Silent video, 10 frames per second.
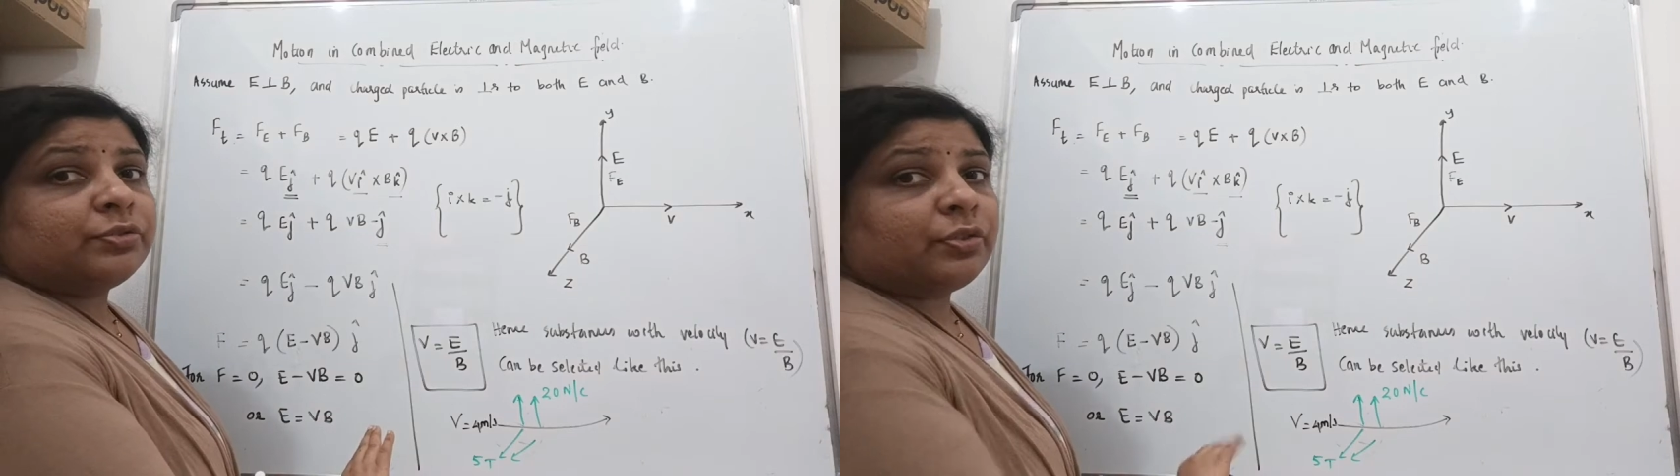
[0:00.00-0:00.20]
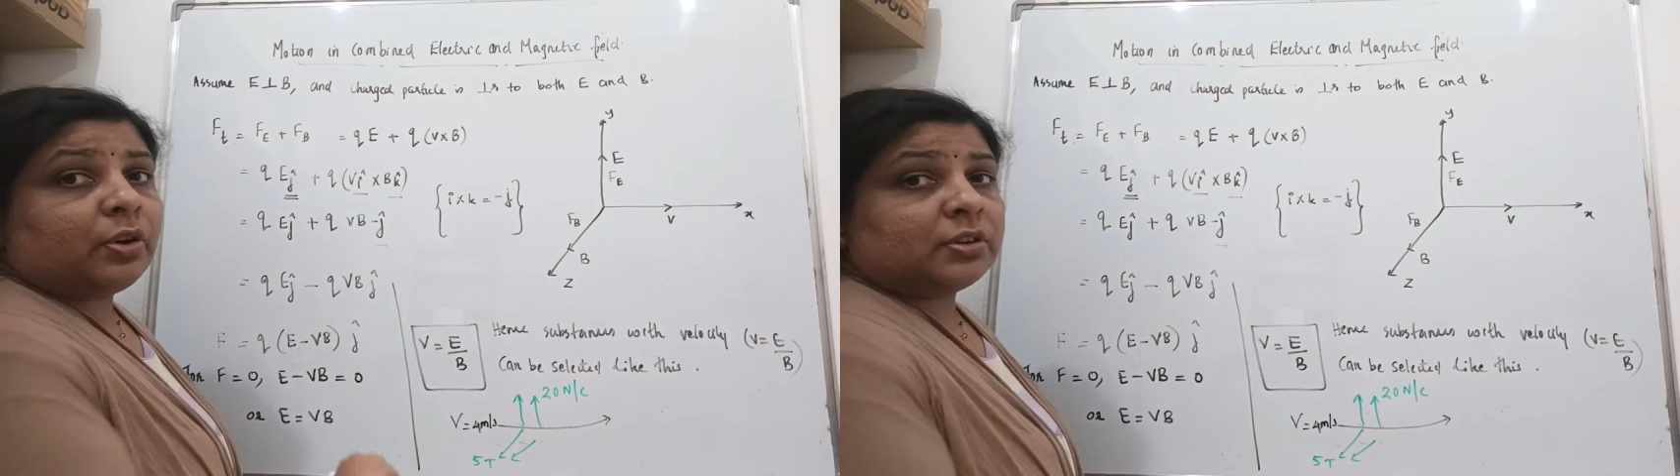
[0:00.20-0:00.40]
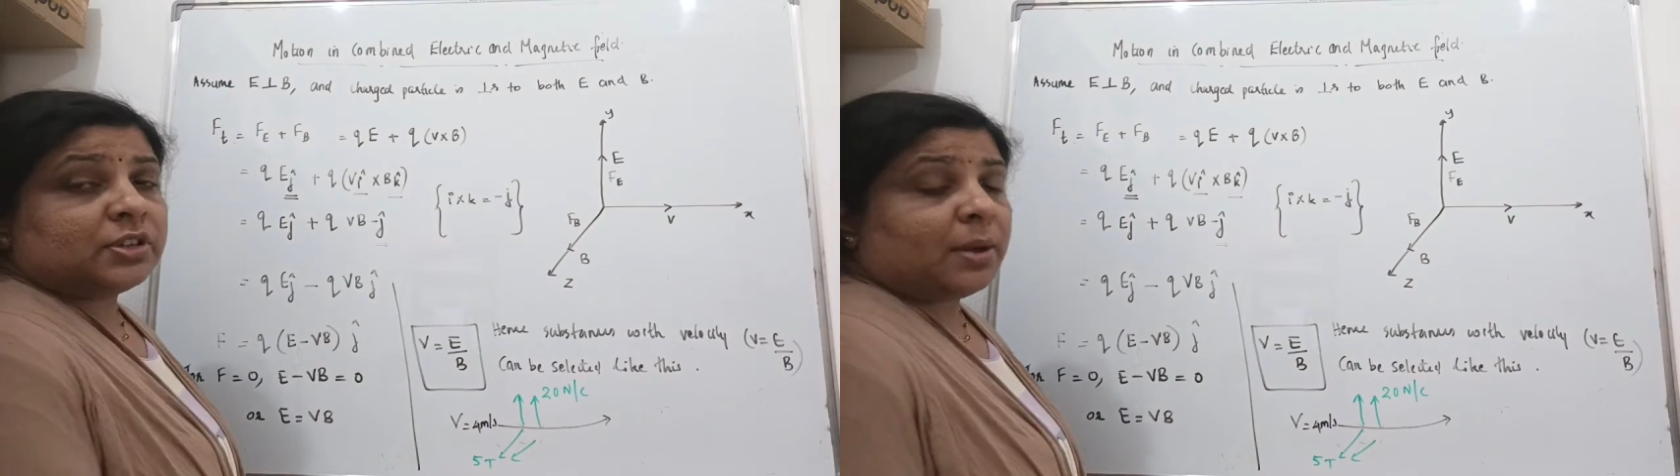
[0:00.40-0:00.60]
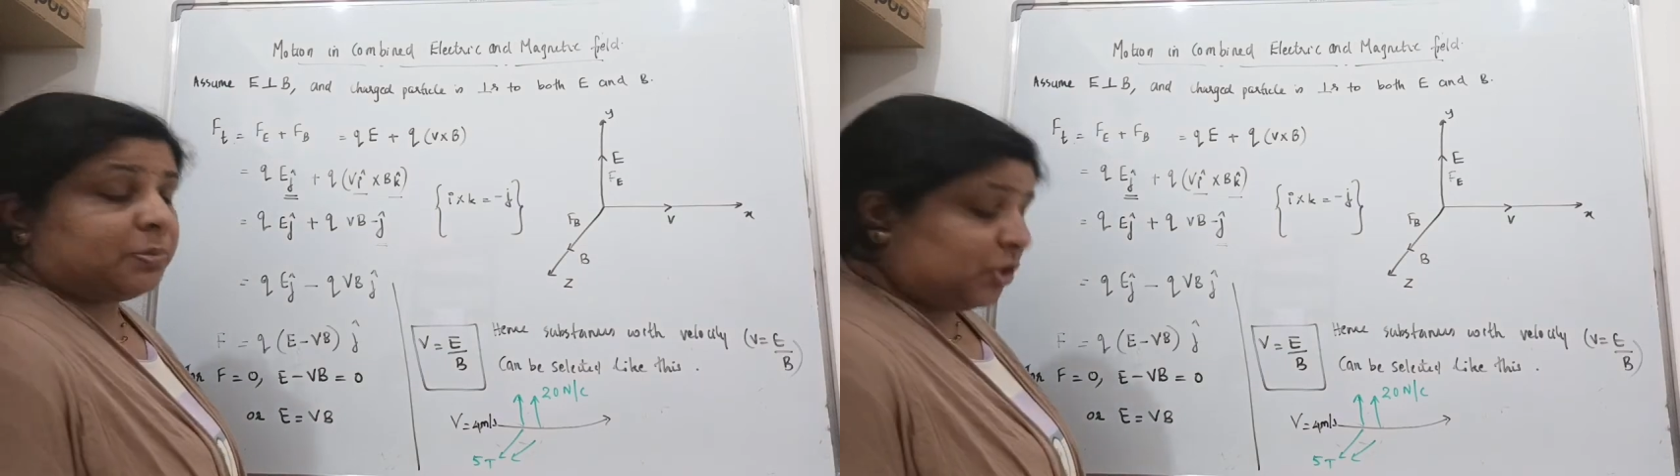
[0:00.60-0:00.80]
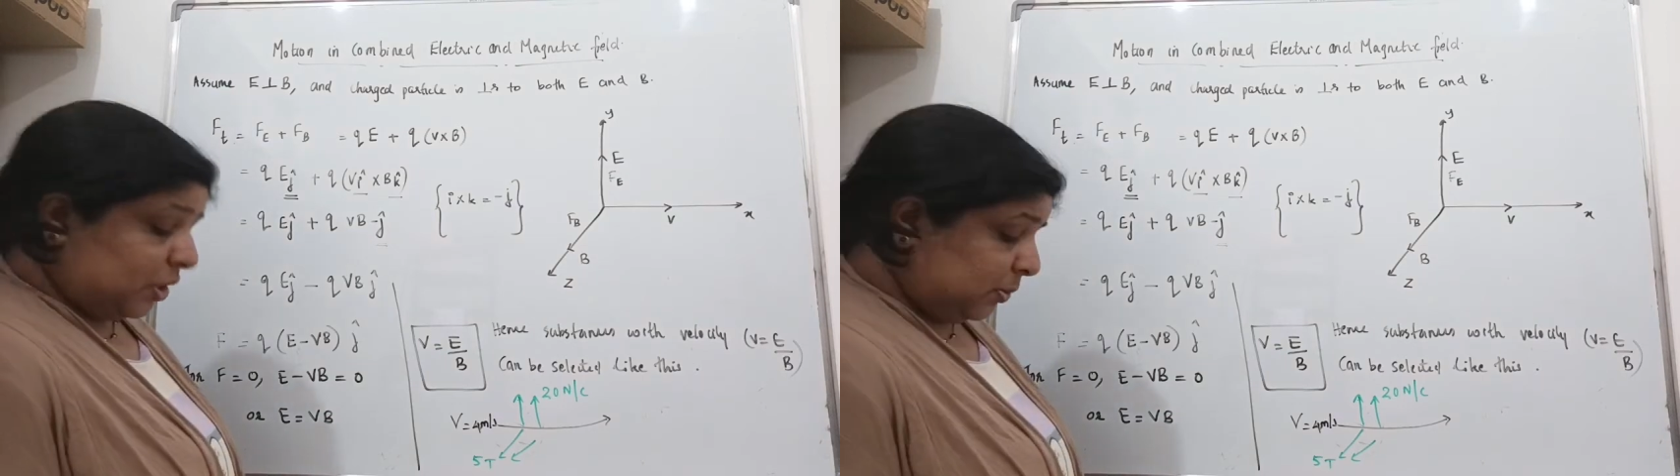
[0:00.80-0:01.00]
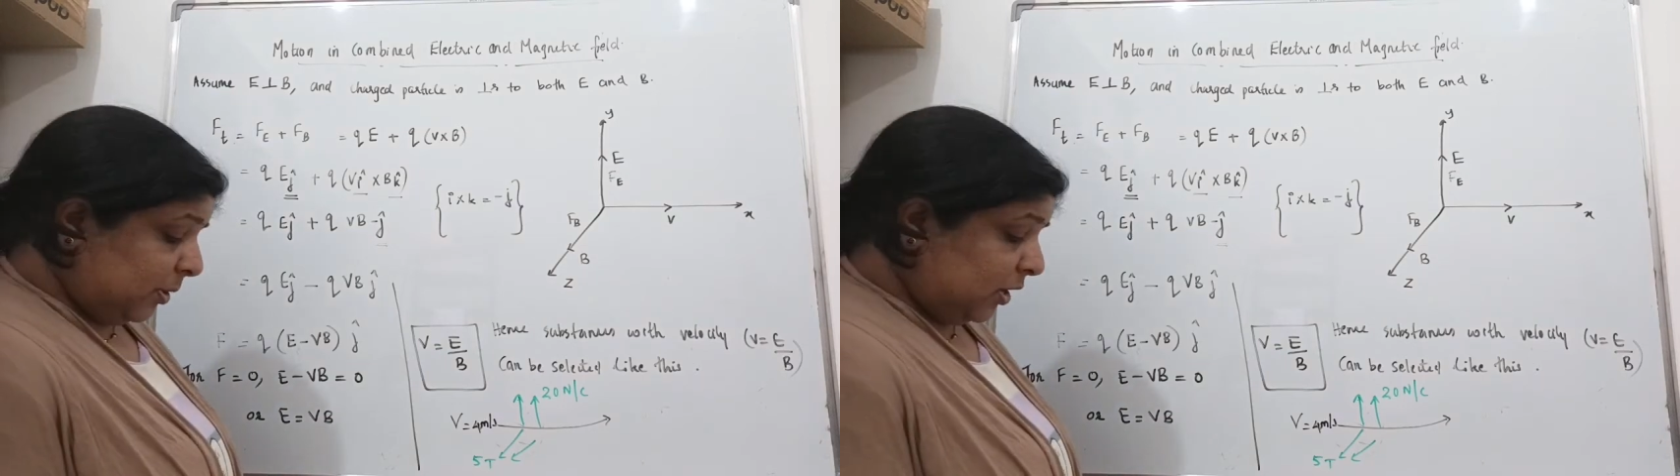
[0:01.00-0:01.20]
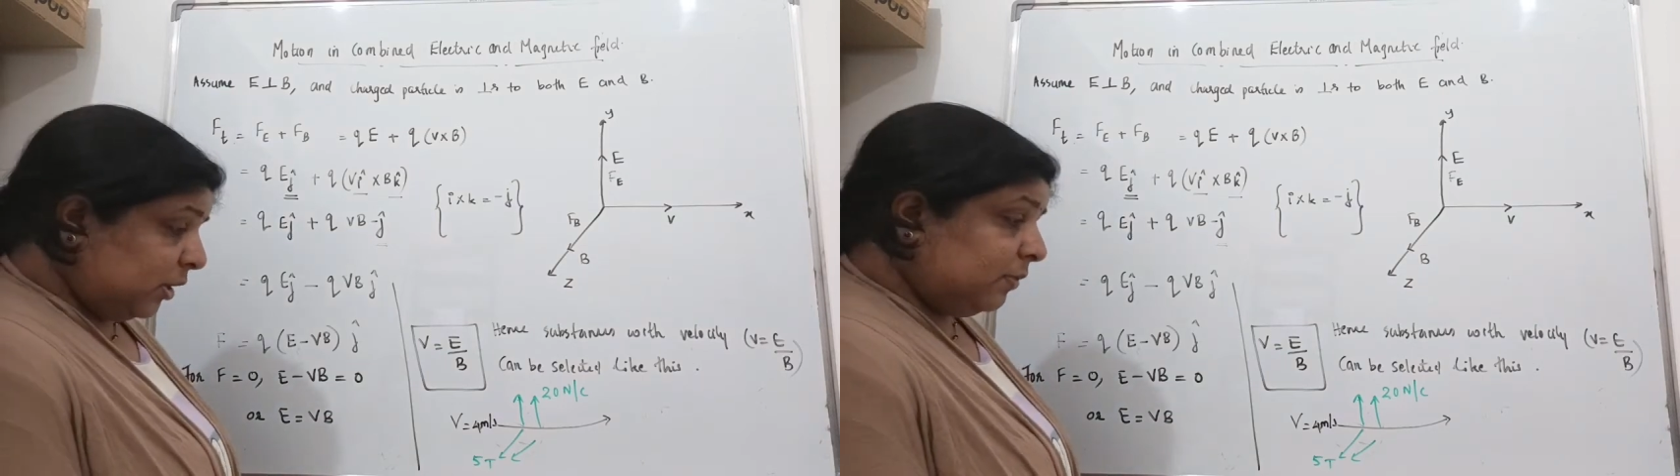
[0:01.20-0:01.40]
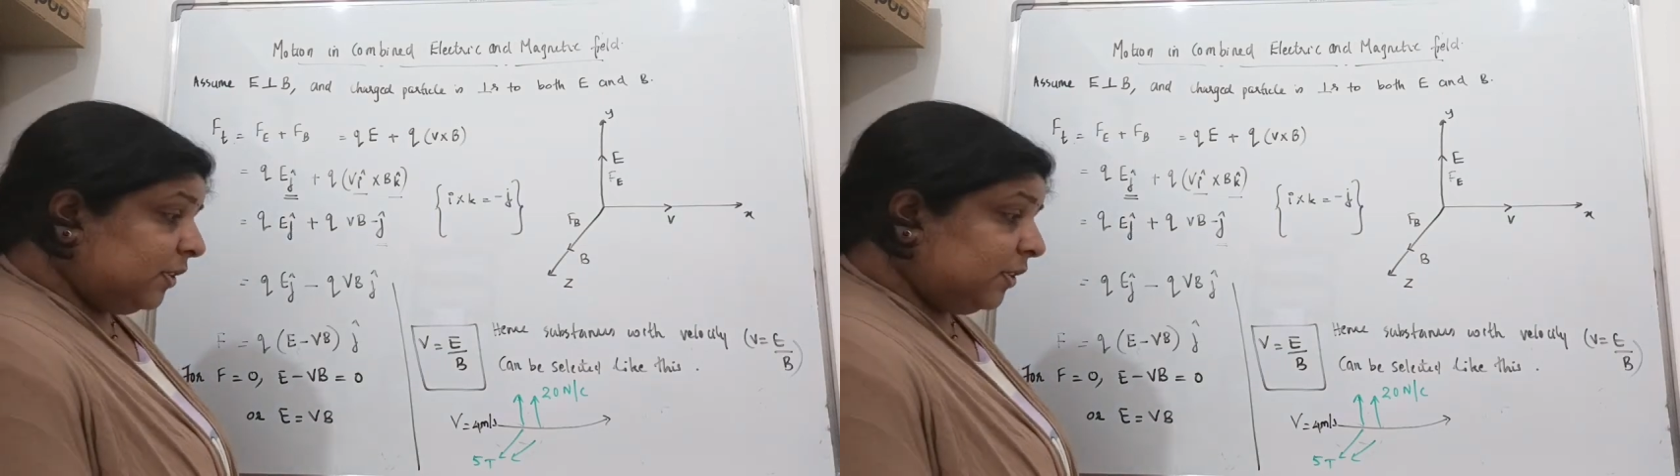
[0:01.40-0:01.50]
charged particle